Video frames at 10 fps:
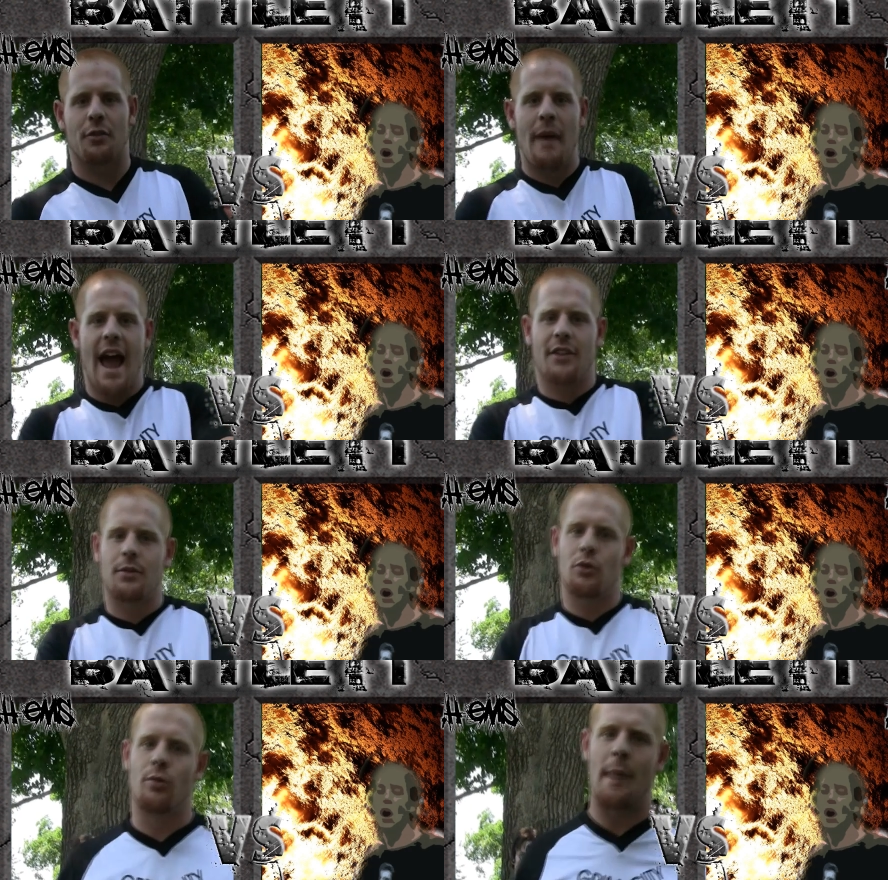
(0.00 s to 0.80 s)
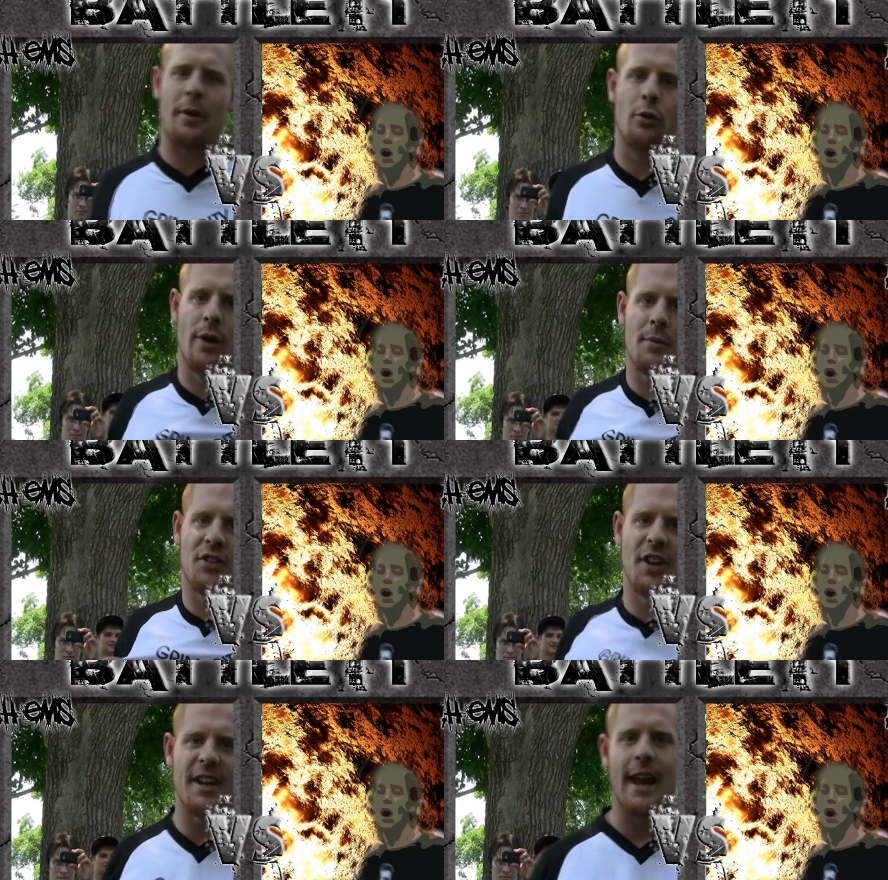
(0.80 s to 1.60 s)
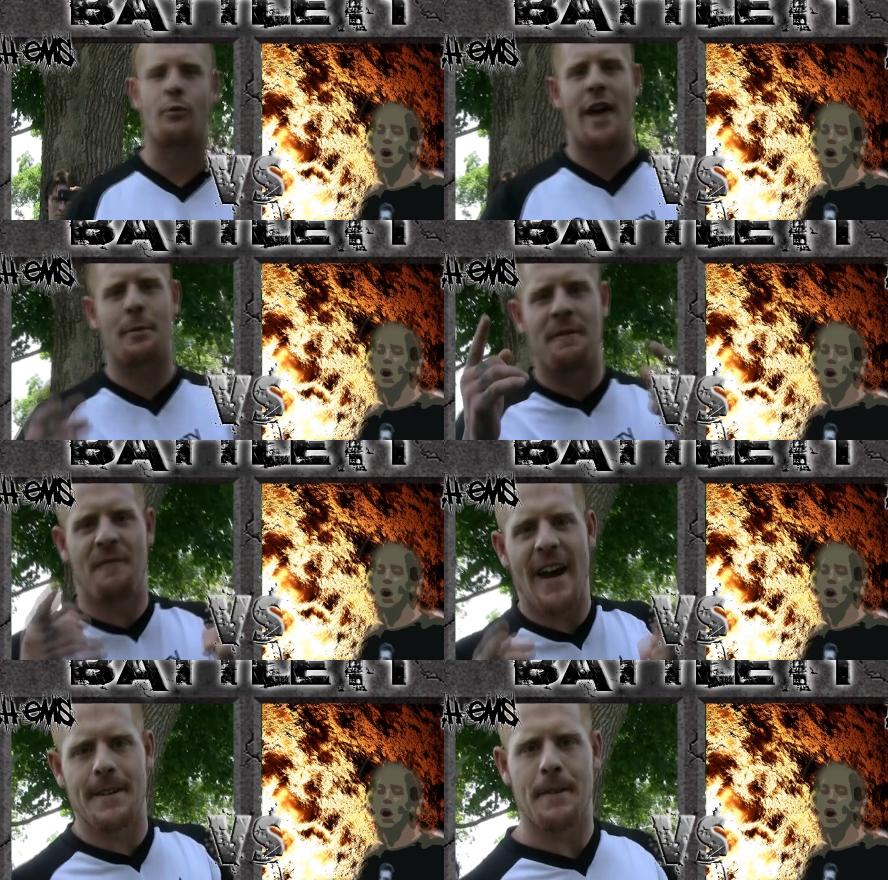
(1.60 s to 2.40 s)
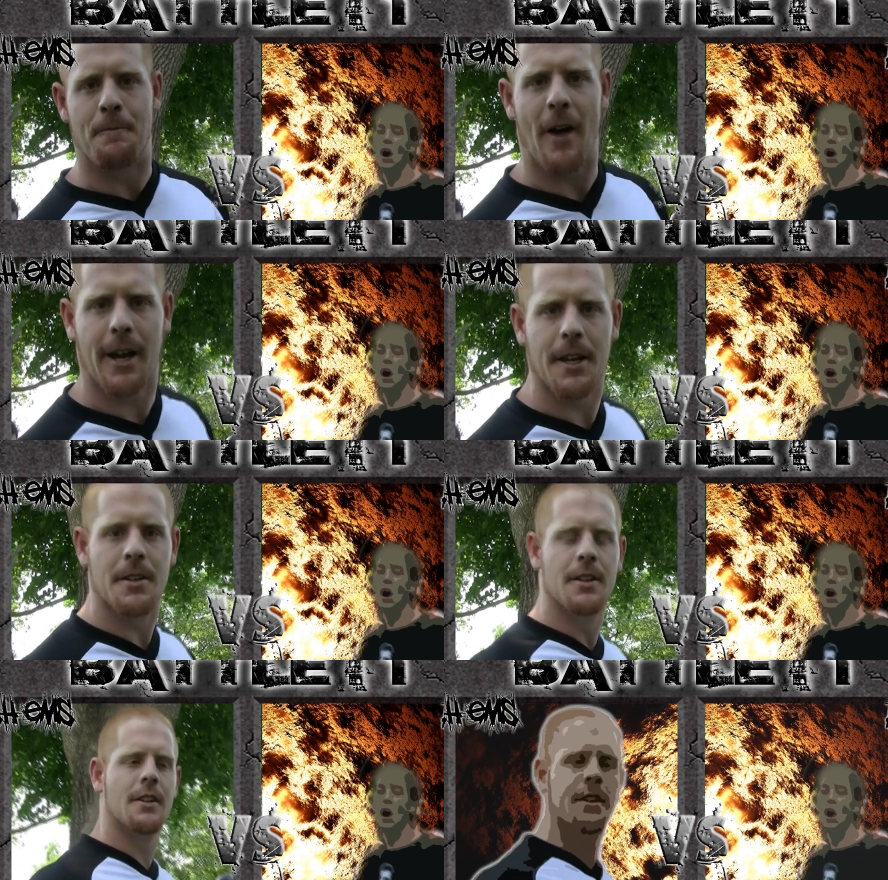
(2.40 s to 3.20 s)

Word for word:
Speaker 1: mashups, rapping Grim City, about to be fighting and fucking.